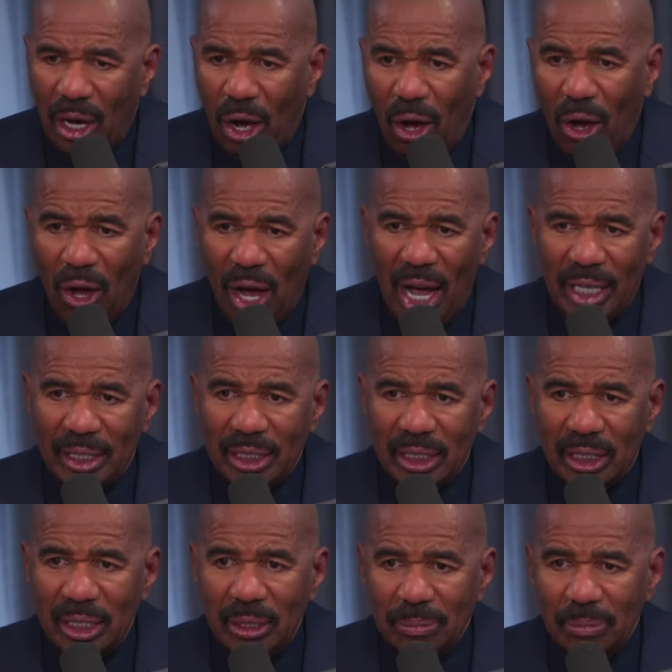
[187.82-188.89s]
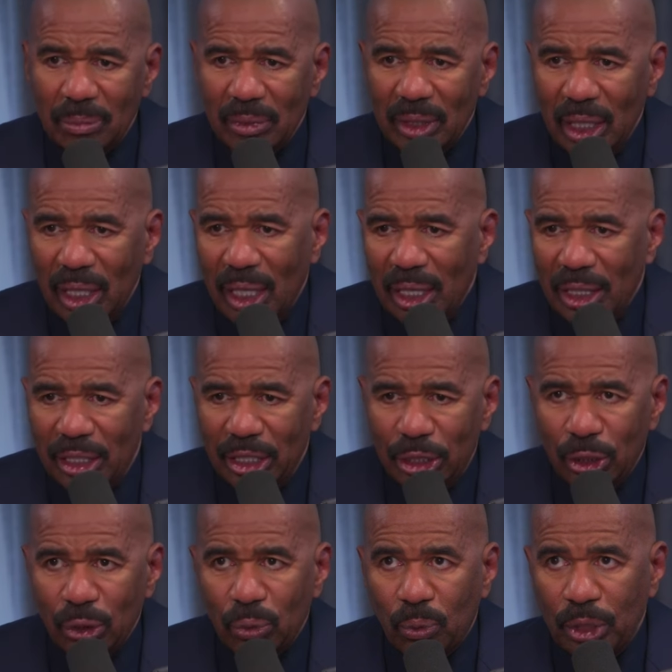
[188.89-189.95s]
all honesty, this
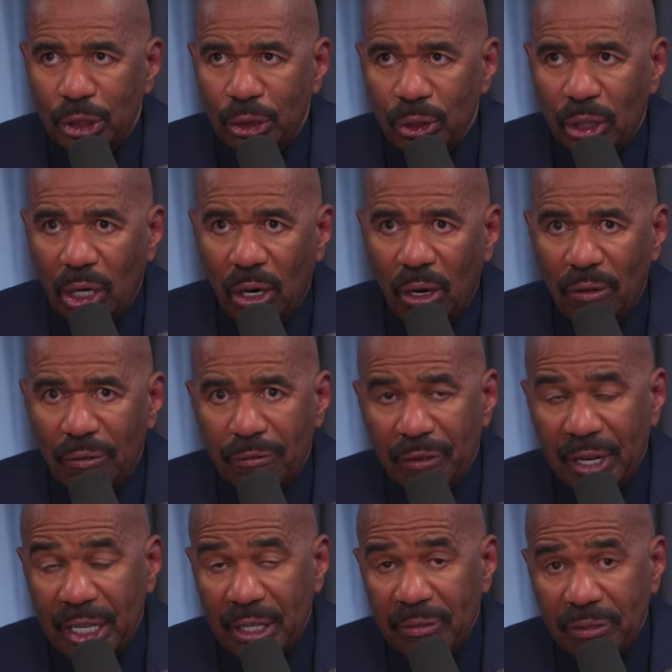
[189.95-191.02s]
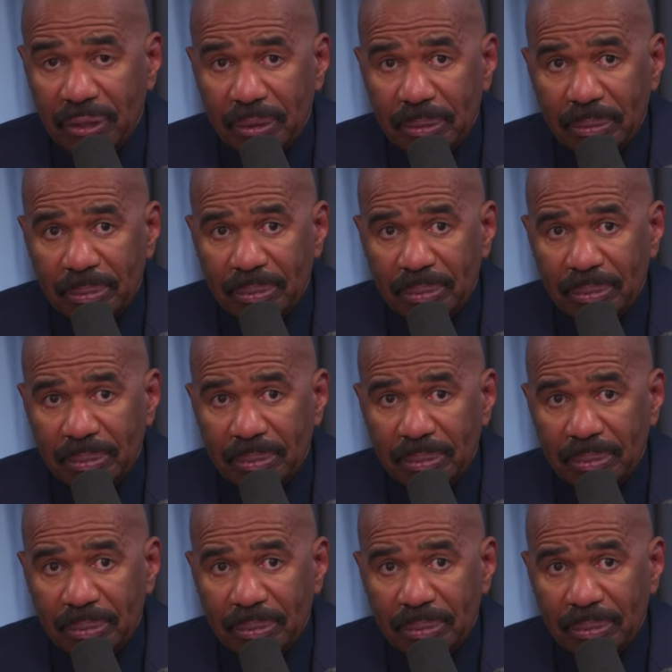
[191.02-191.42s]
is what you call favor.